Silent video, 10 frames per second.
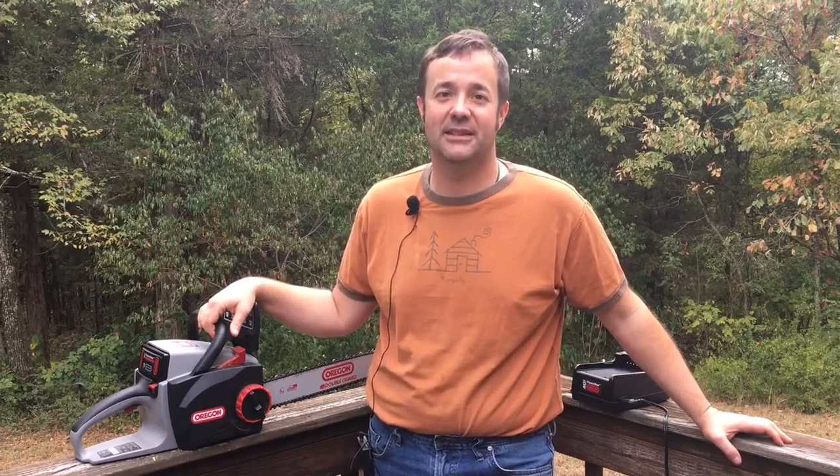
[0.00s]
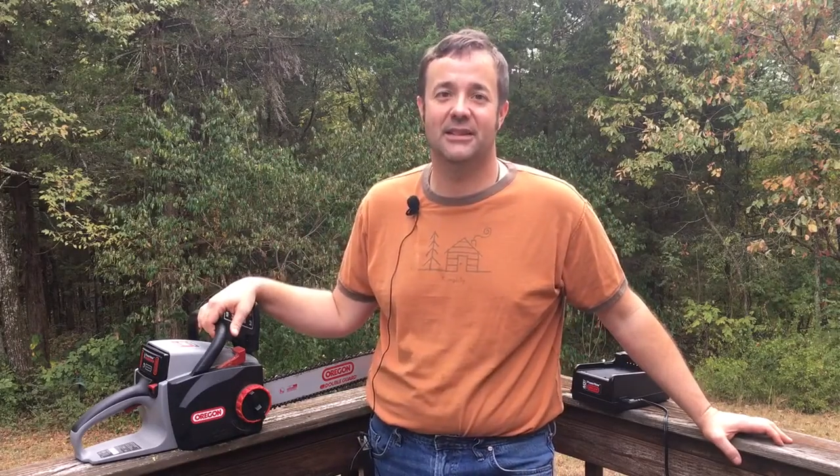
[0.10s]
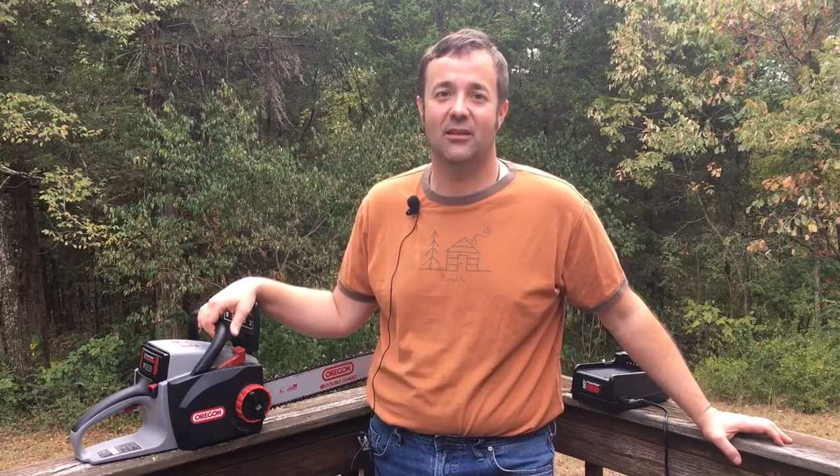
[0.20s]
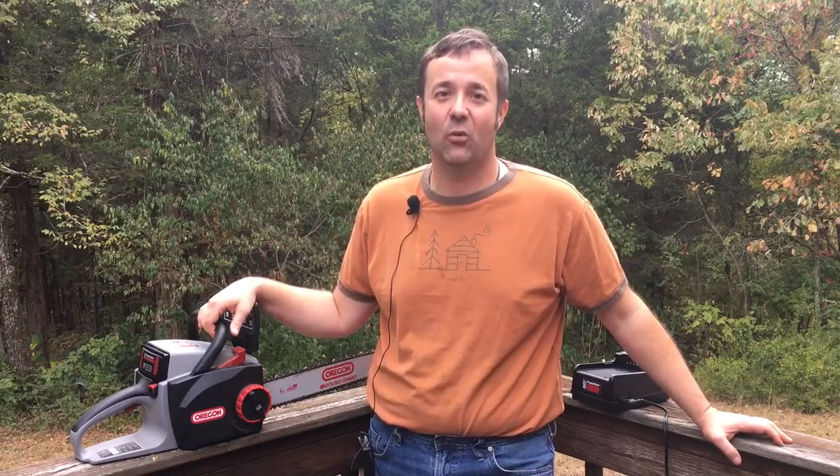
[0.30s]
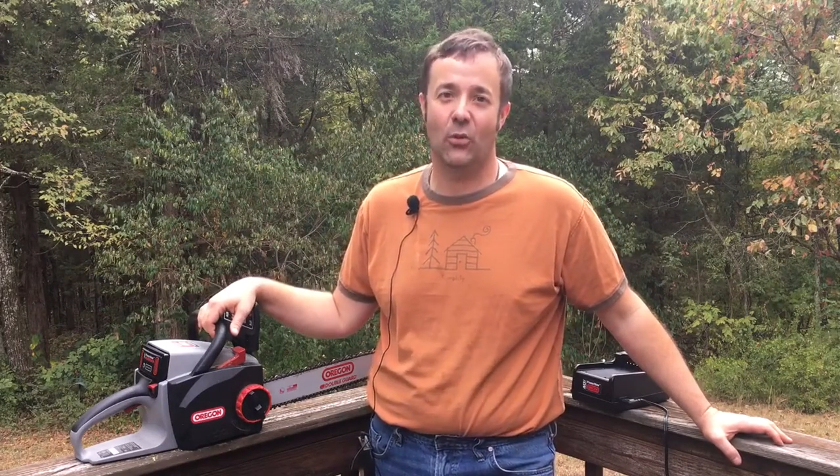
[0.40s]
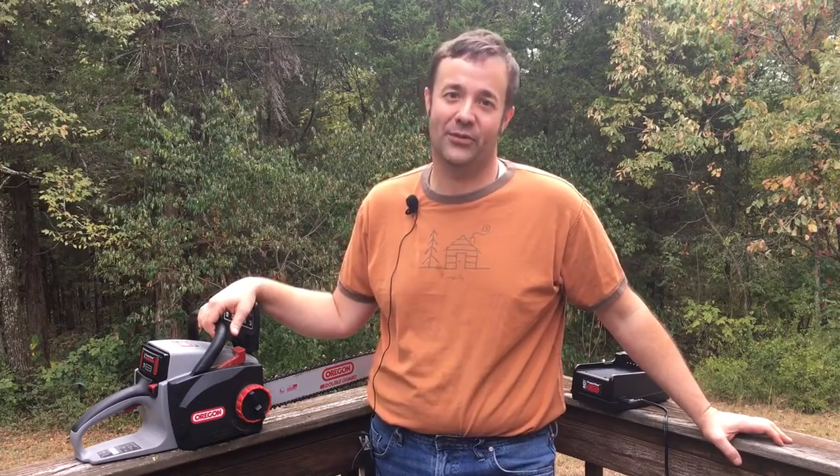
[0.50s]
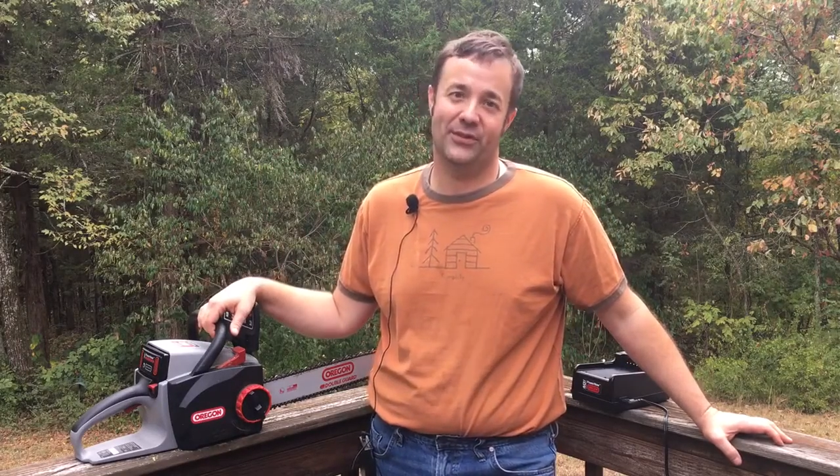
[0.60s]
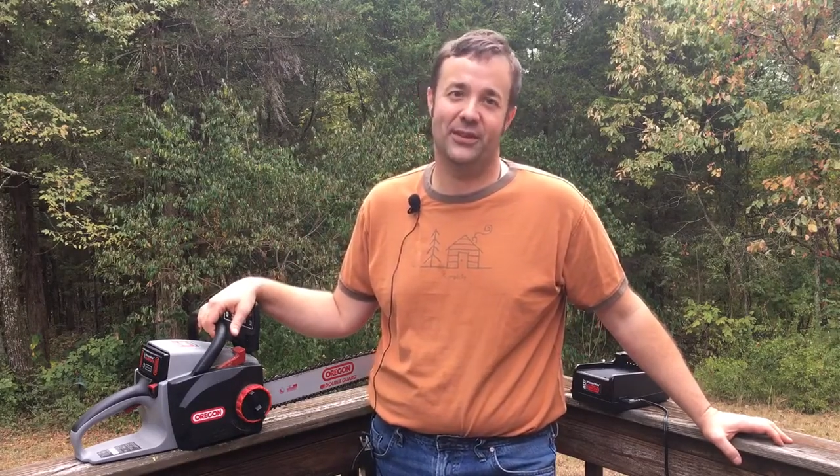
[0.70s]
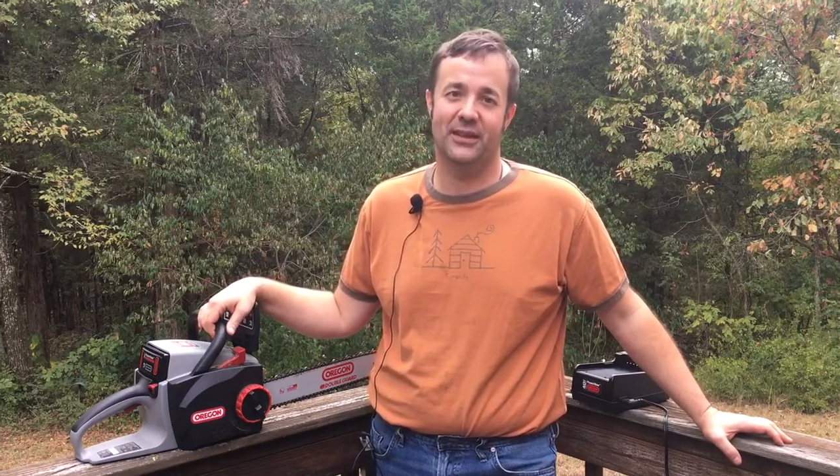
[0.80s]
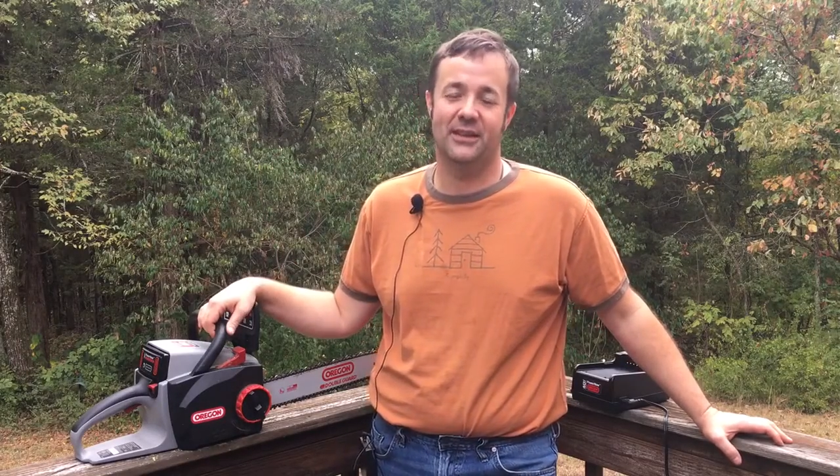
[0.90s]
a course
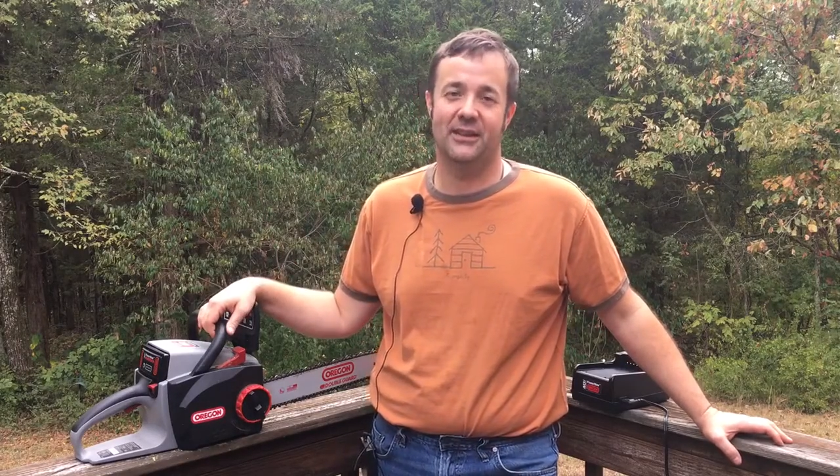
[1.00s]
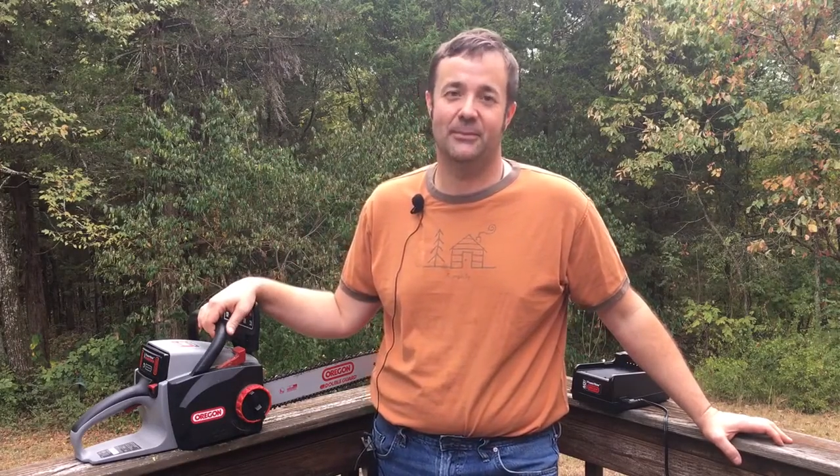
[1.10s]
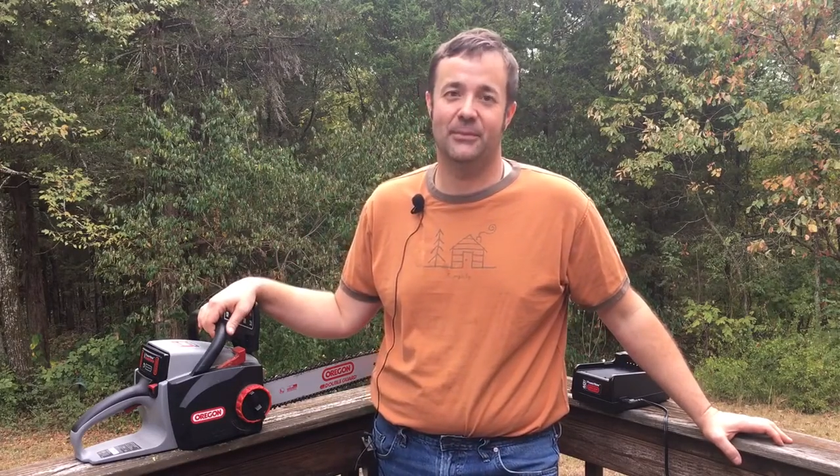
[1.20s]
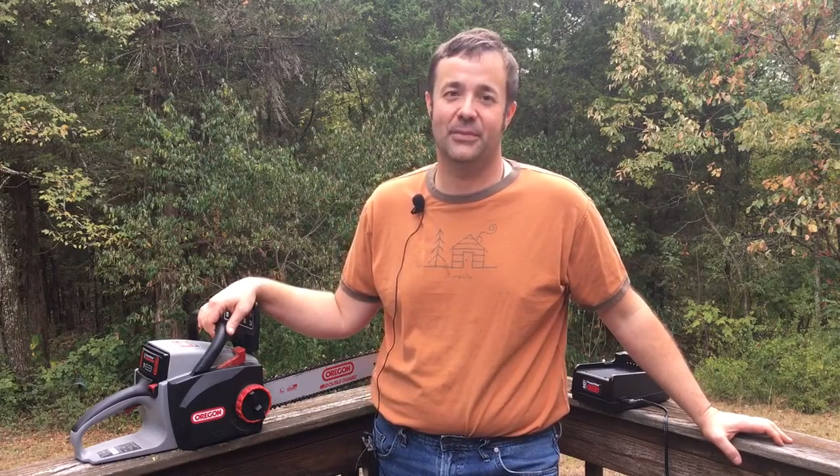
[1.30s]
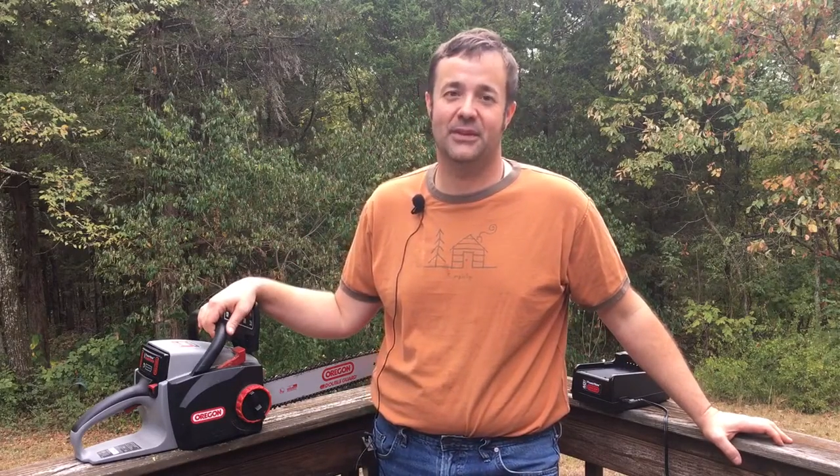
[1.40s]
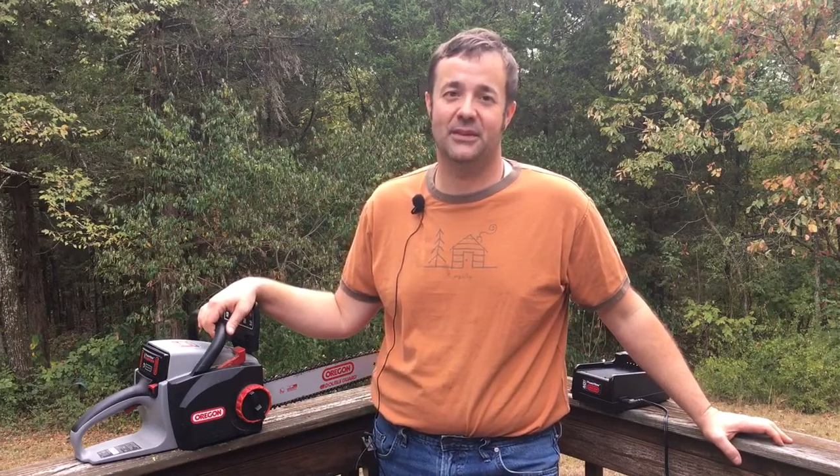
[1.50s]
on